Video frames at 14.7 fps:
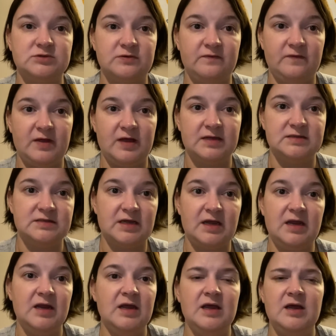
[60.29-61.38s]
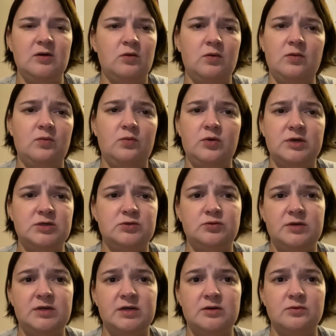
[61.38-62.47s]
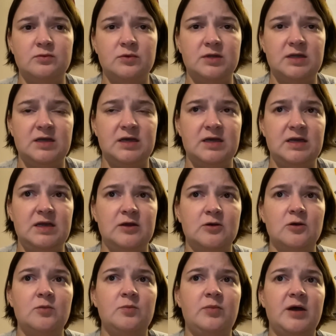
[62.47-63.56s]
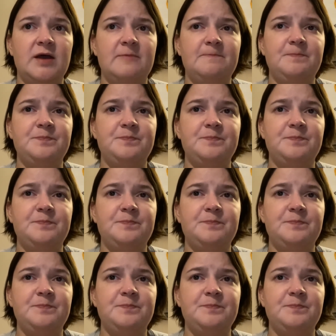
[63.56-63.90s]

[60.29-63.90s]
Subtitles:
of last night, which we didn't really get here, but